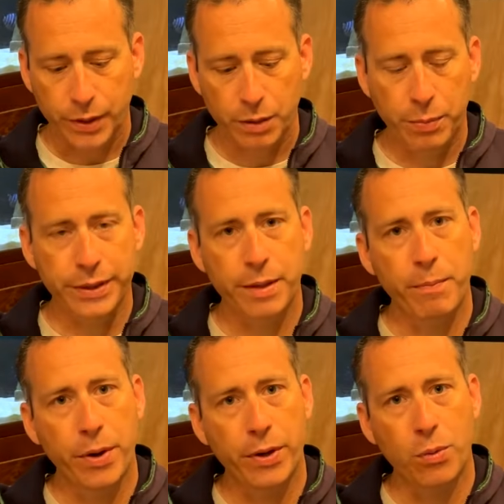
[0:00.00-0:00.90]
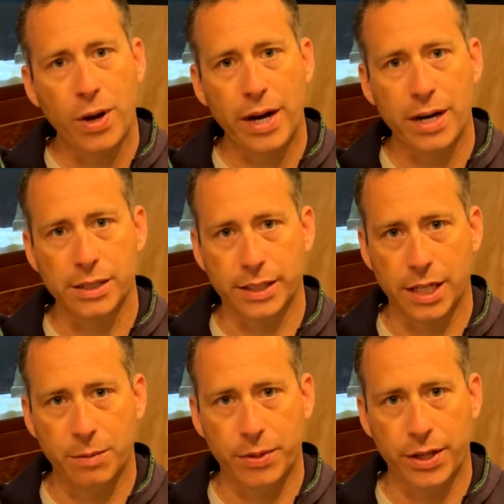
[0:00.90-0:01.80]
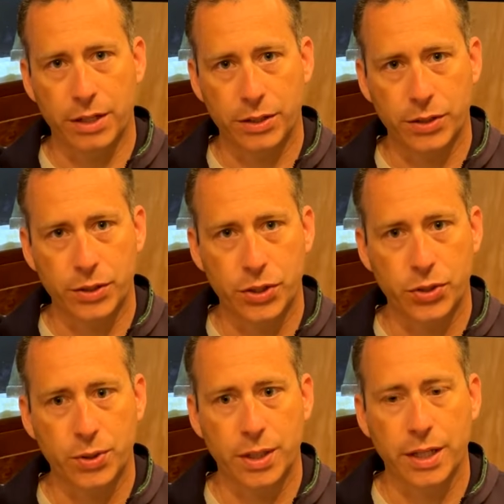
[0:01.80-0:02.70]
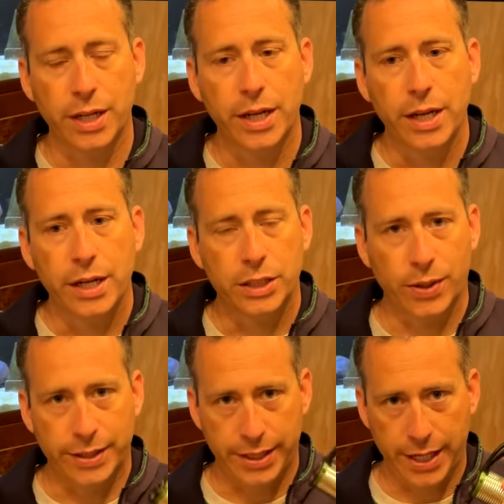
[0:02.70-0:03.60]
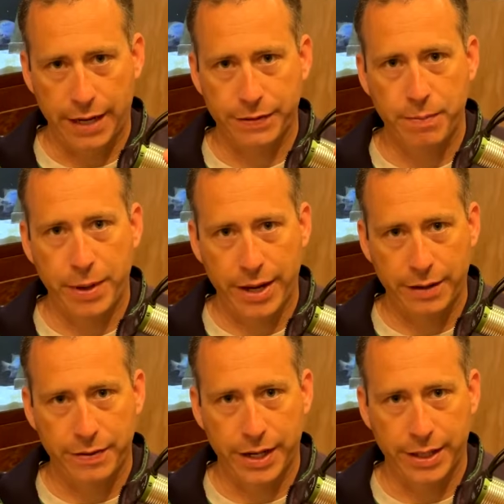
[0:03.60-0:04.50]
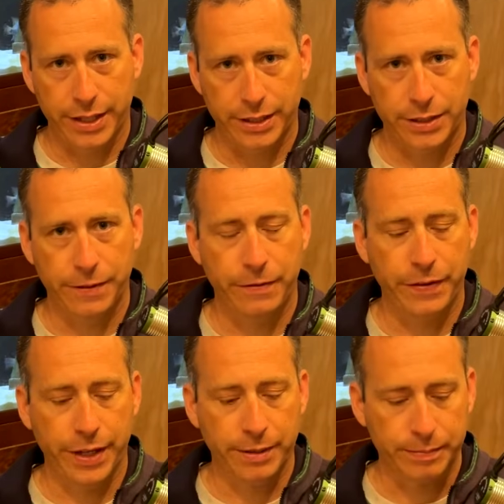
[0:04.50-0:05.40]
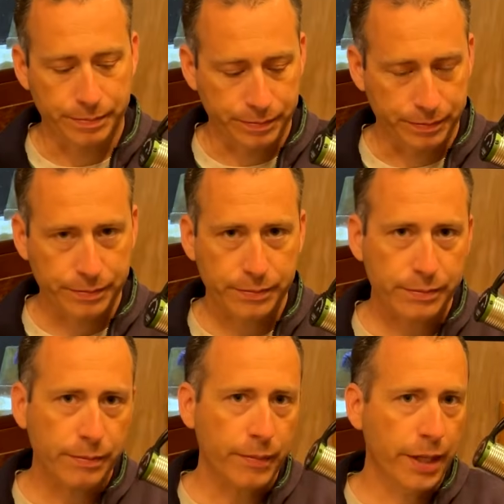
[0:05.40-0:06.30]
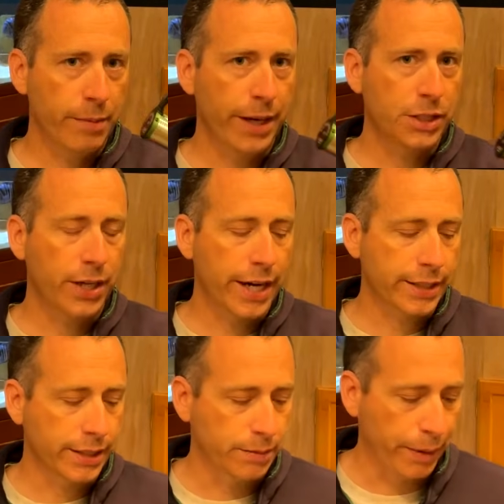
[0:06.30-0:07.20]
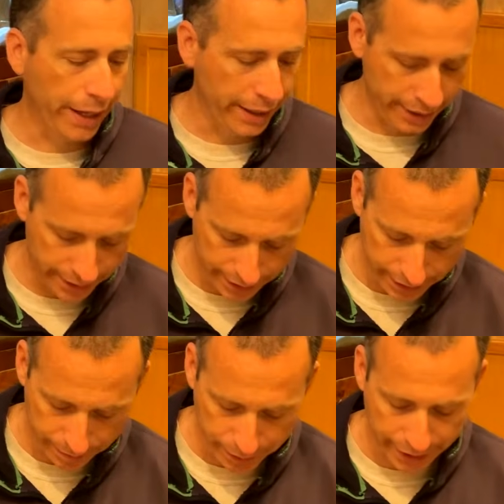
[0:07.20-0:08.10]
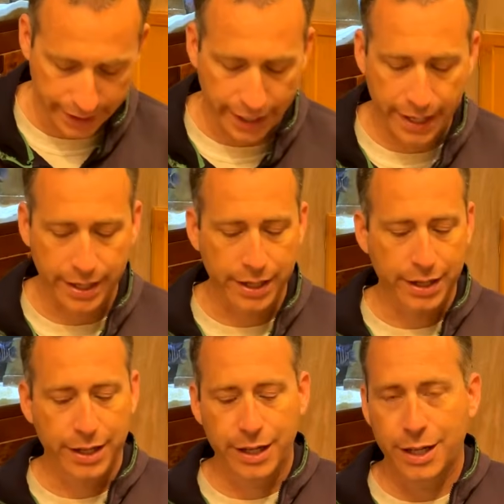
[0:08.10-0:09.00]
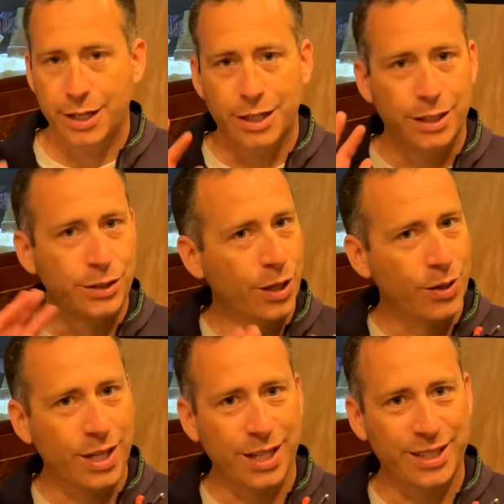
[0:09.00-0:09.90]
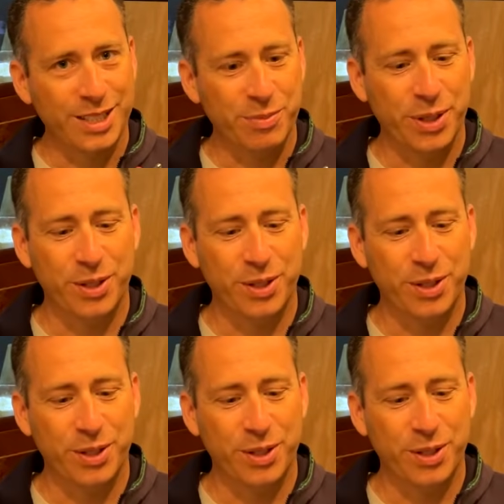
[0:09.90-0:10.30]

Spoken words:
but the motor wires that come with it are too short. So I did have to modify this to fit in my Traxxas Bandit. But again, don't cut these motor